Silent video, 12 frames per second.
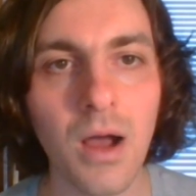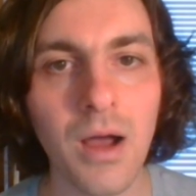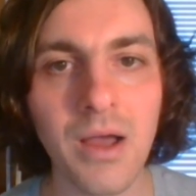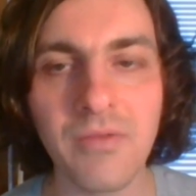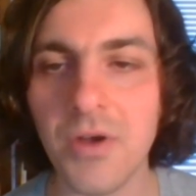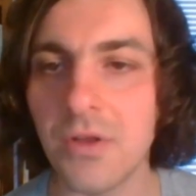
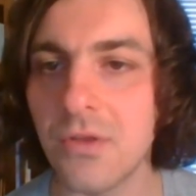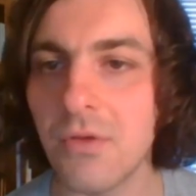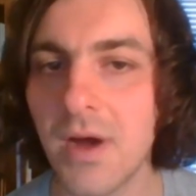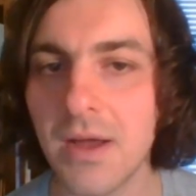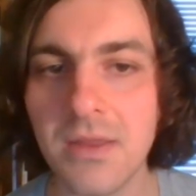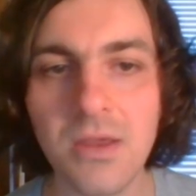I've got
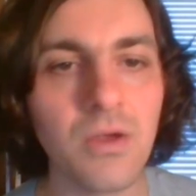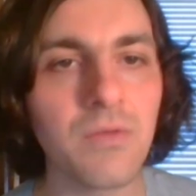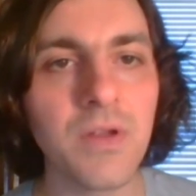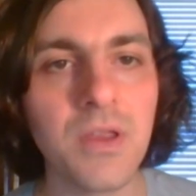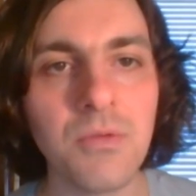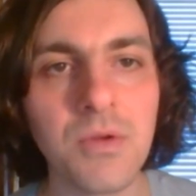no idea
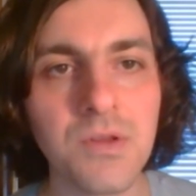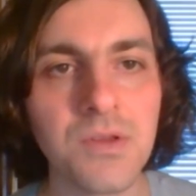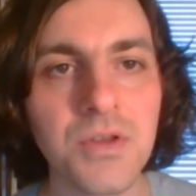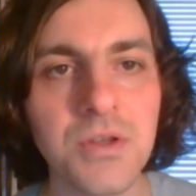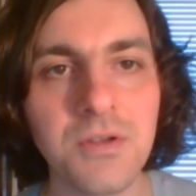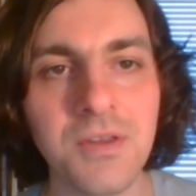if
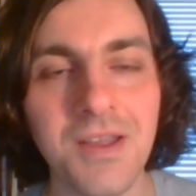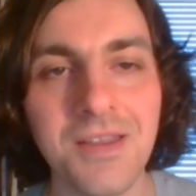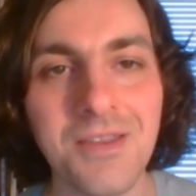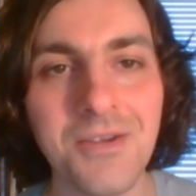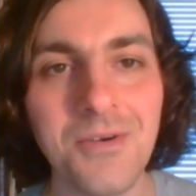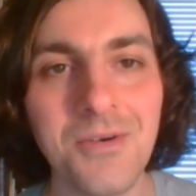anyone's tuned
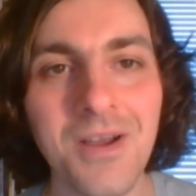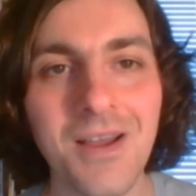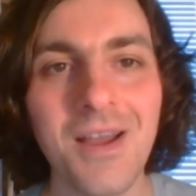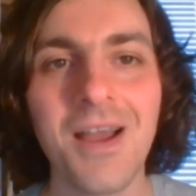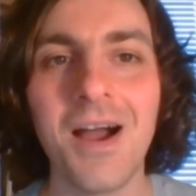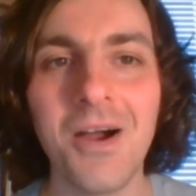in, though.
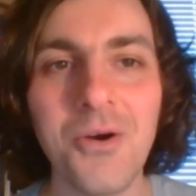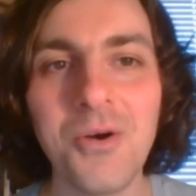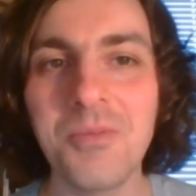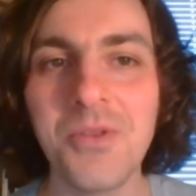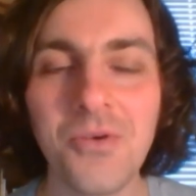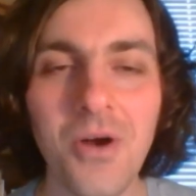I
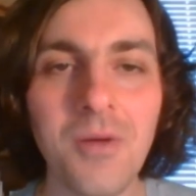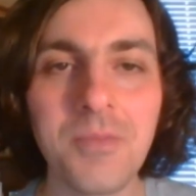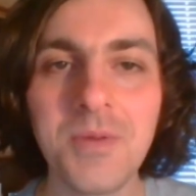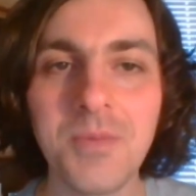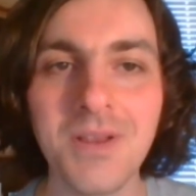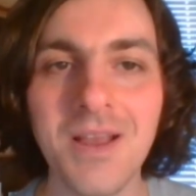hope there are
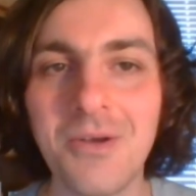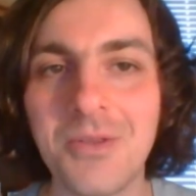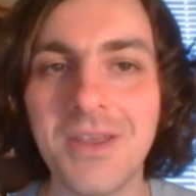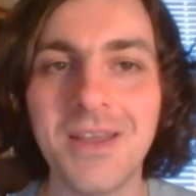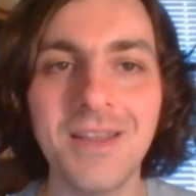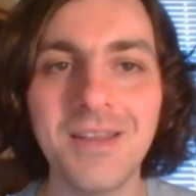people
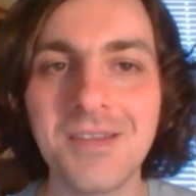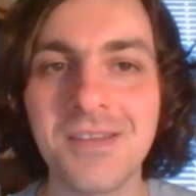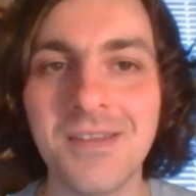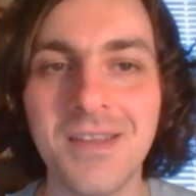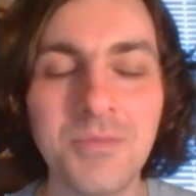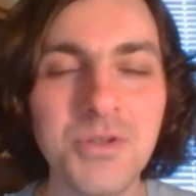out there
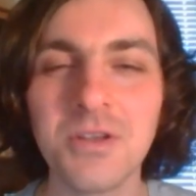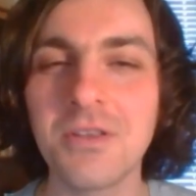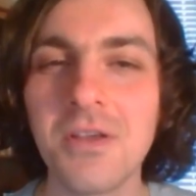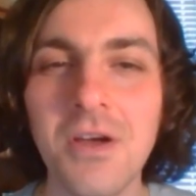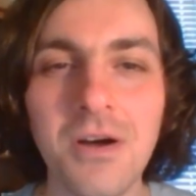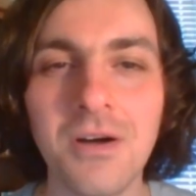listening. I'm sure
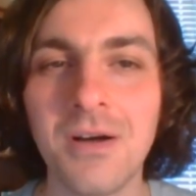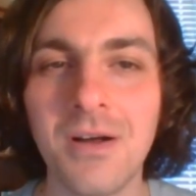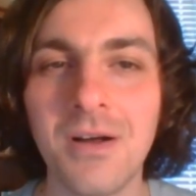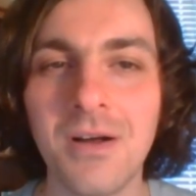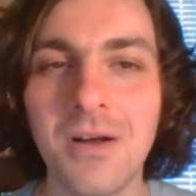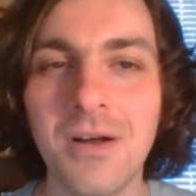there are.
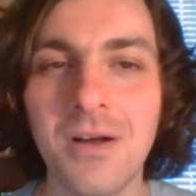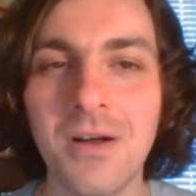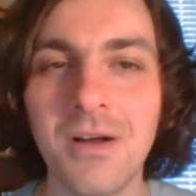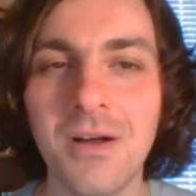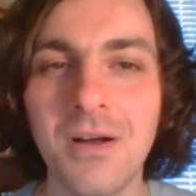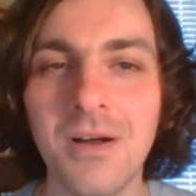I'm going to
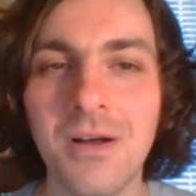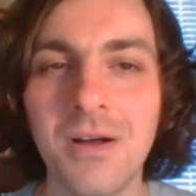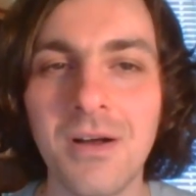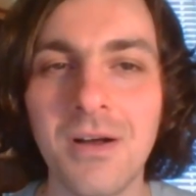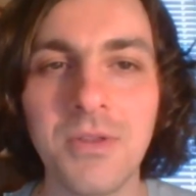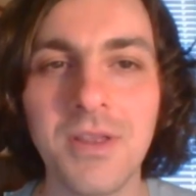imagine
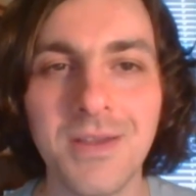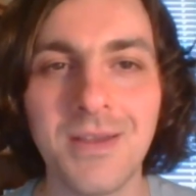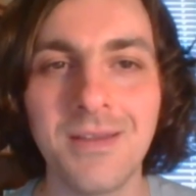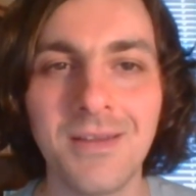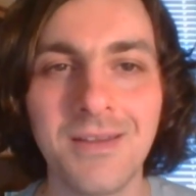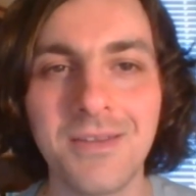you're out
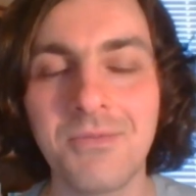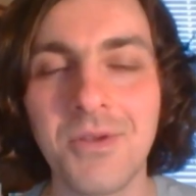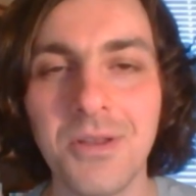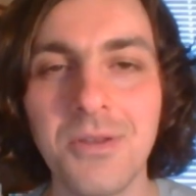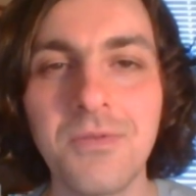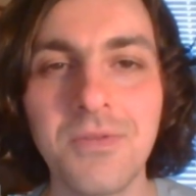there and you've
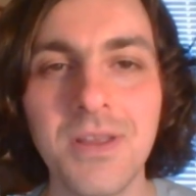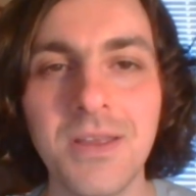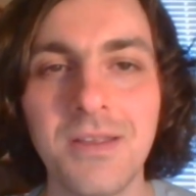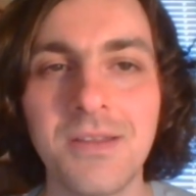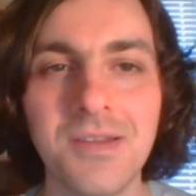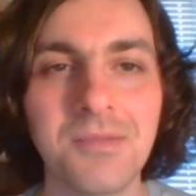got
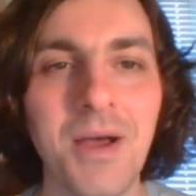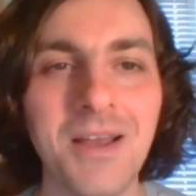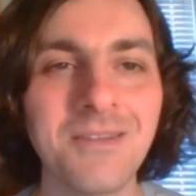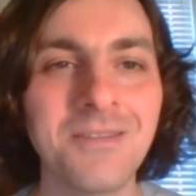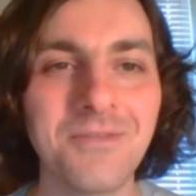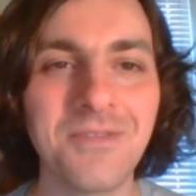lovely
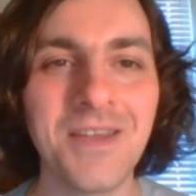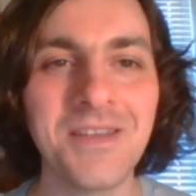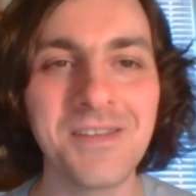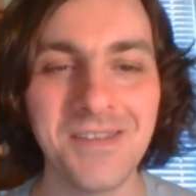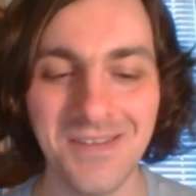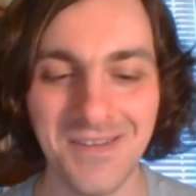smiling
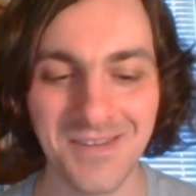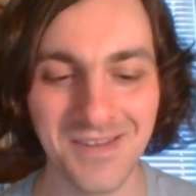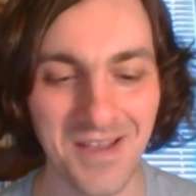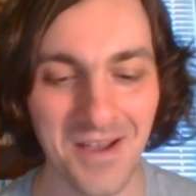faces.